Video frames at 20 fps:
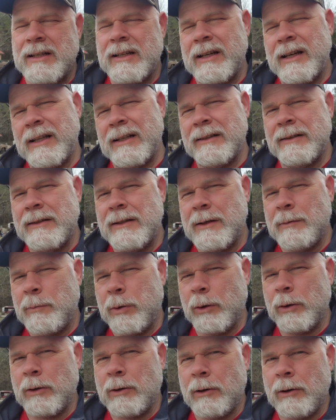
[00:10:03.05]
and
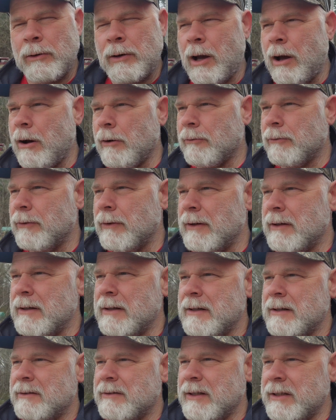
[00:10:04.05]
pull it on off.
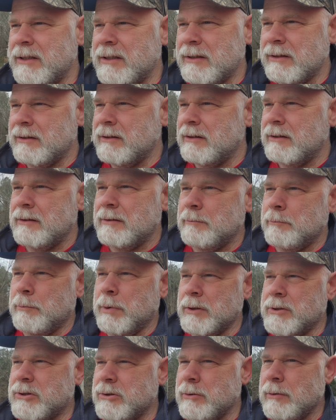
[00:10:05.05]
Then you
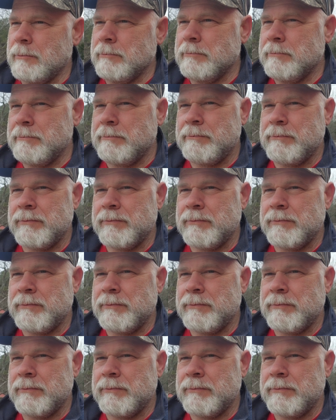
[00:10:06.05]
butcher them.